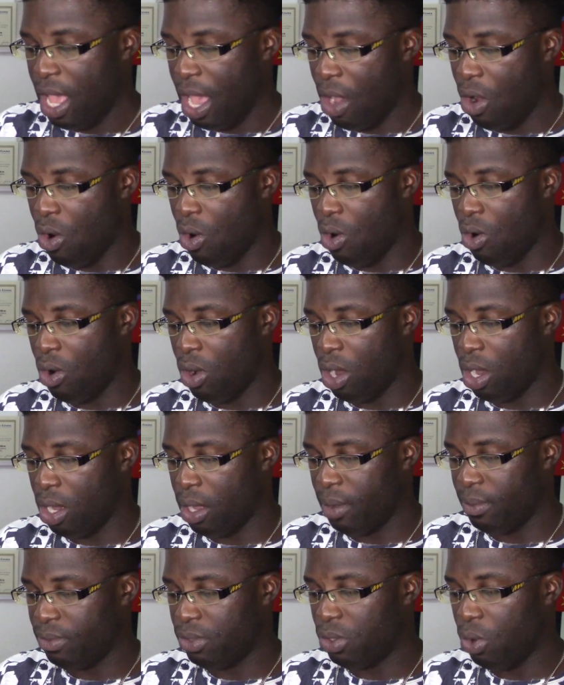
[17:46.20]
Or
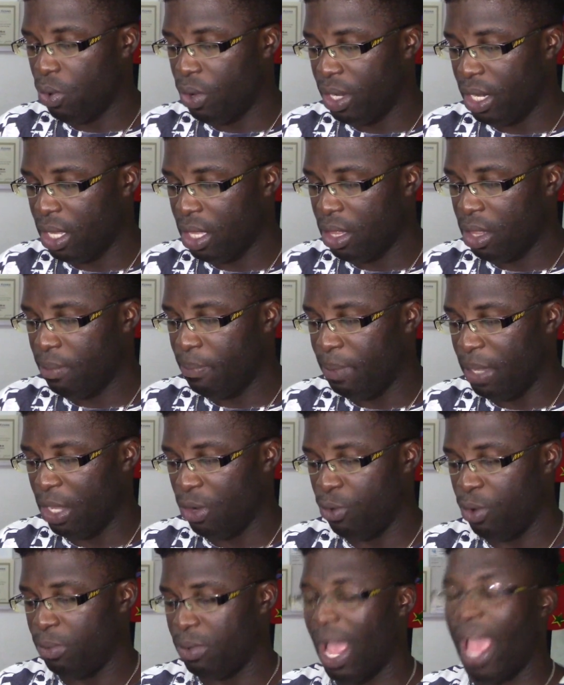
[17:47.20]
toenail
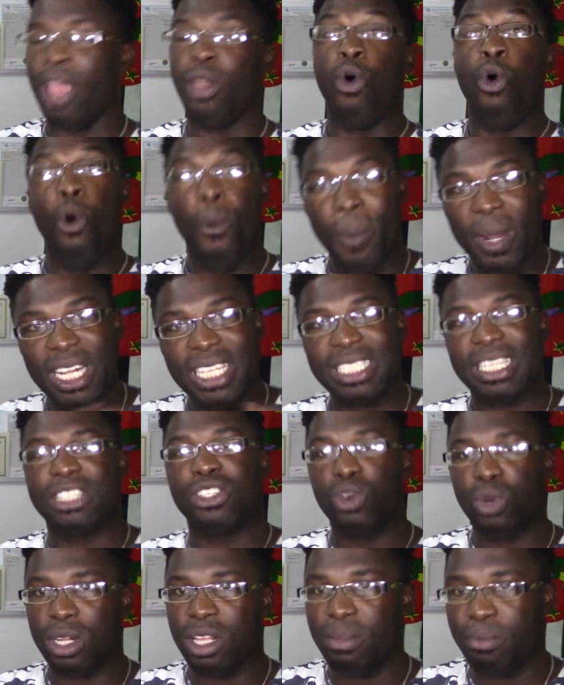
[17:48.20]
being ripped. I hope it's a
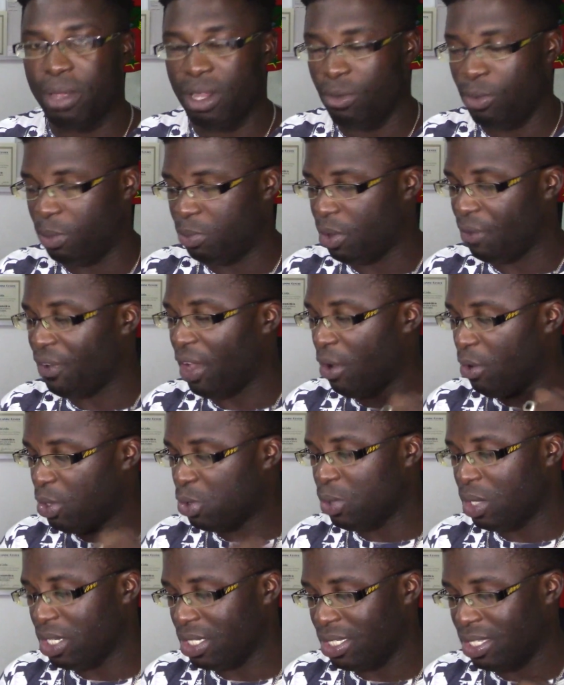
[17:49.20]
toenail being ripped off. I always
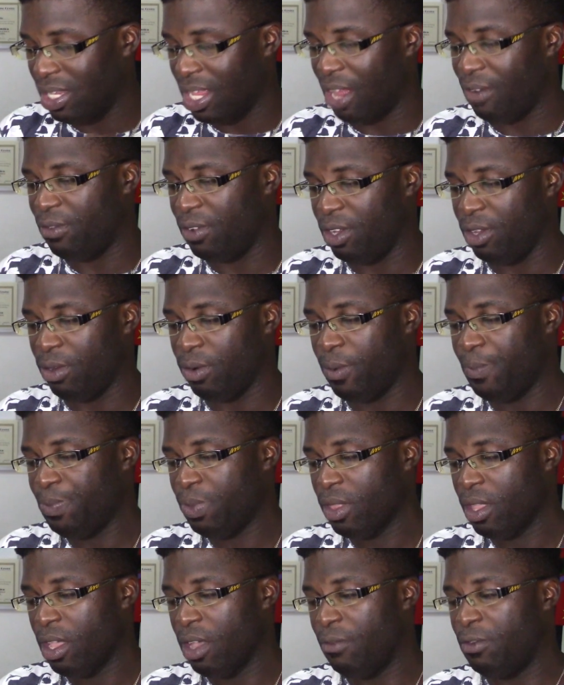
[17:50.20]
want to see that video.
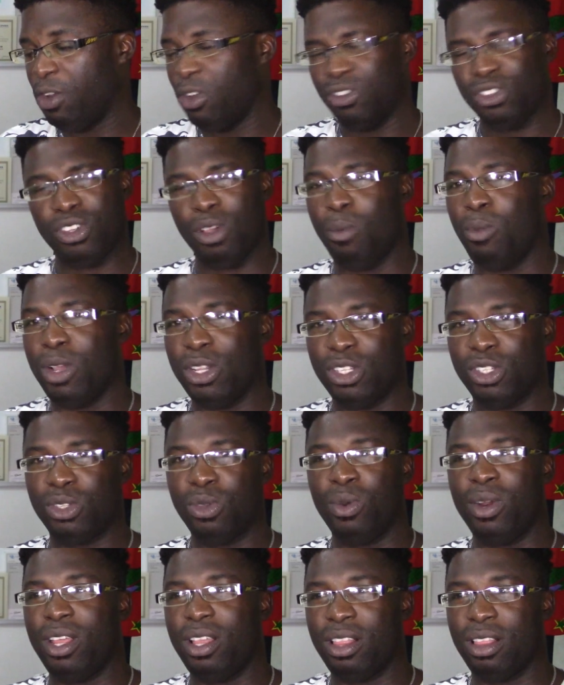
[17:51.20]
A video of someone's
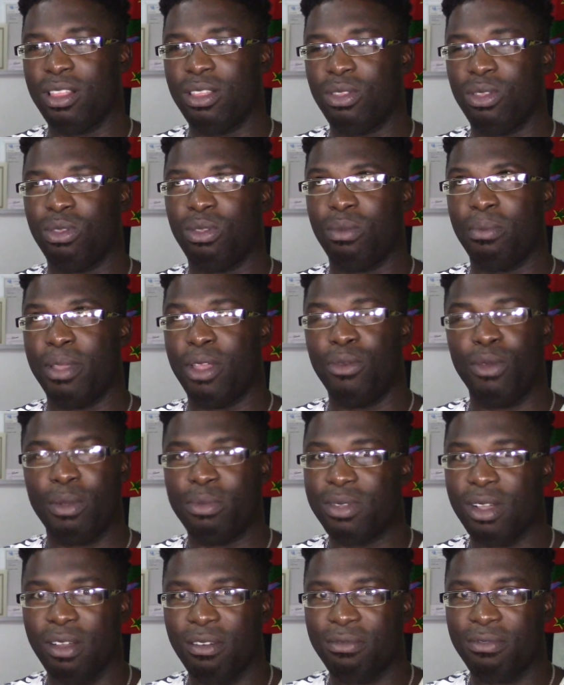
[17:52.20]
toenail being
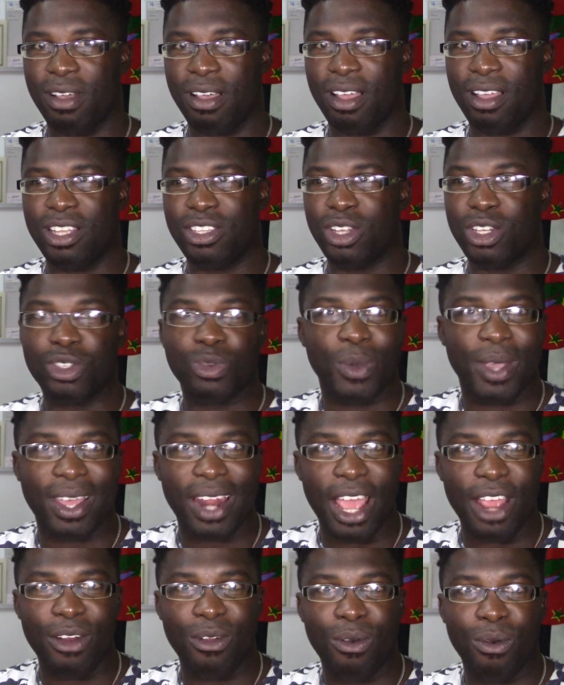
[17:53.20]
ripped off. It sounds weird,
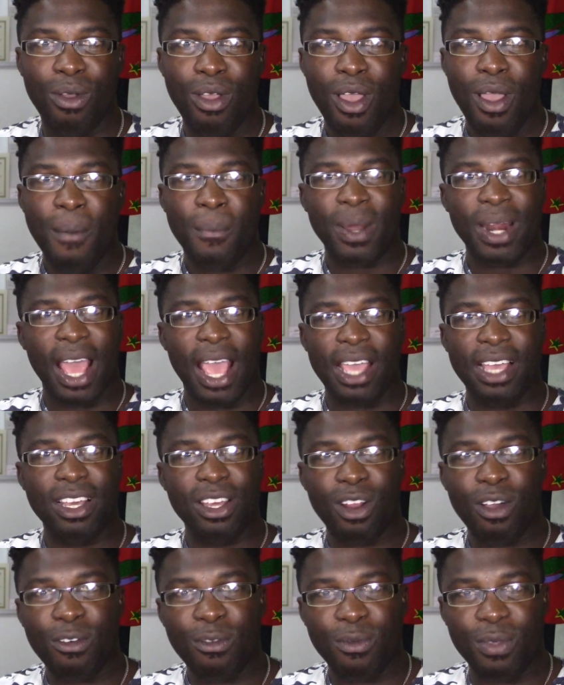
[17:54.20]
I know. But I
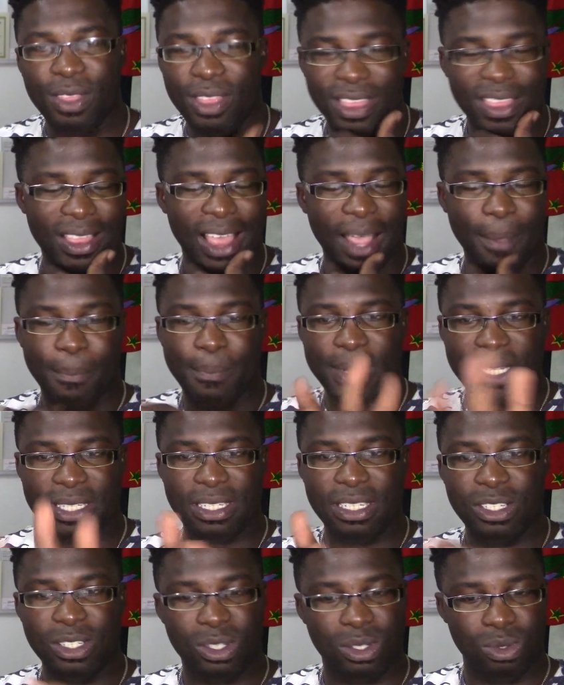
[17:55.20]
heard of like
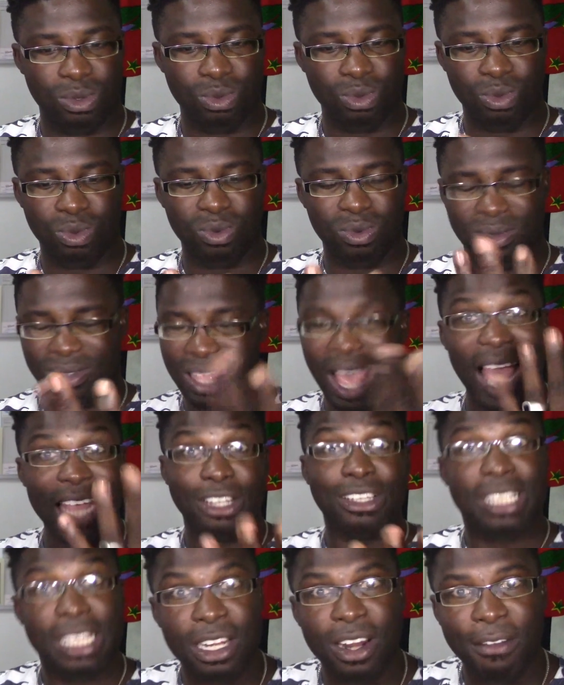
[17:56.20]
persons who... I
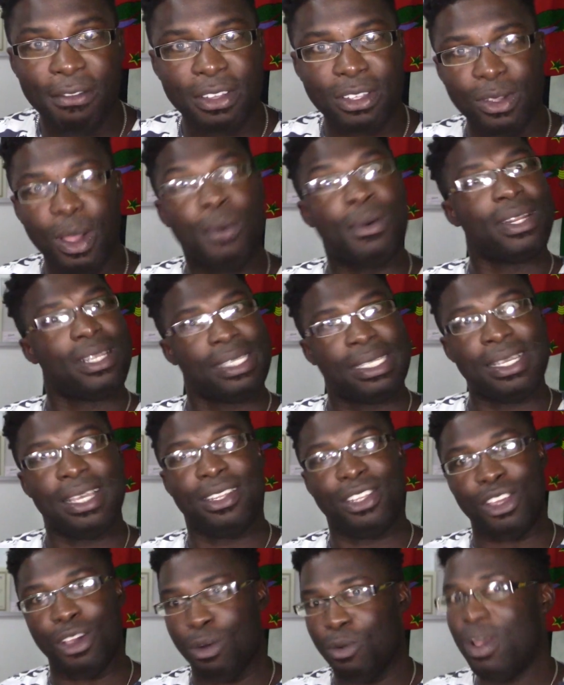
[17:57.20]
just heard of it, so I want to see
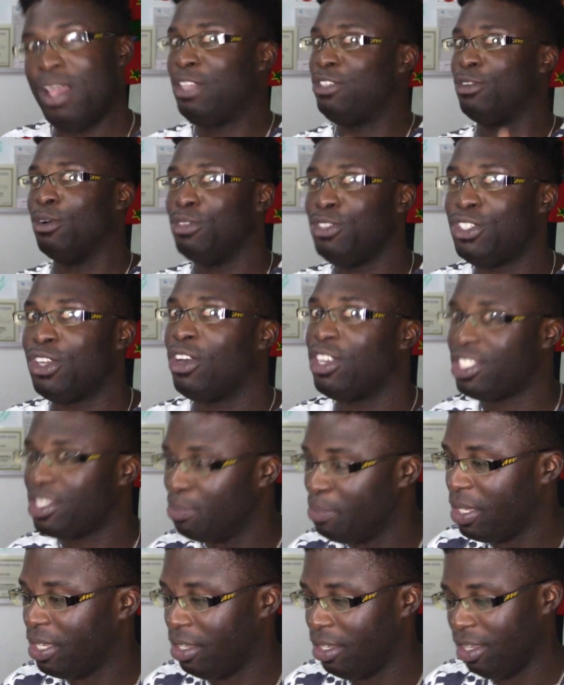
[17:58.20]
it, yo. Don't judge
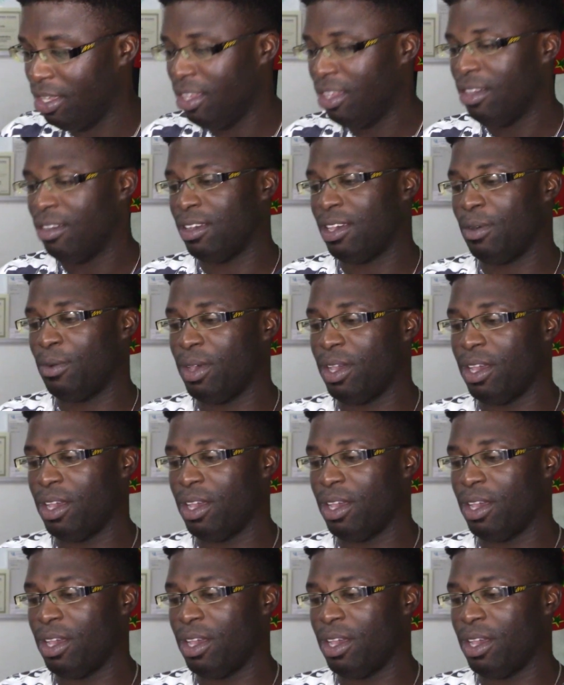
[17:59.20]
me. Okay, we're